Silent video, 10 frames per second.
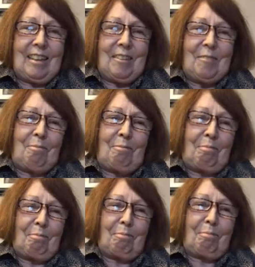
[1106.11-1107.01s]

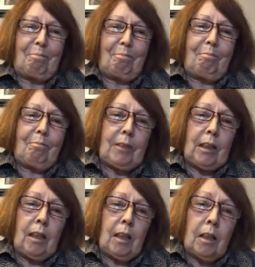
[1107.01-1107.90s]

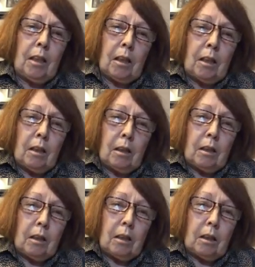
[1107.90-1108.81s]

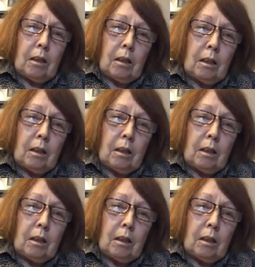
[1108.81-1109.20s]
[no speech]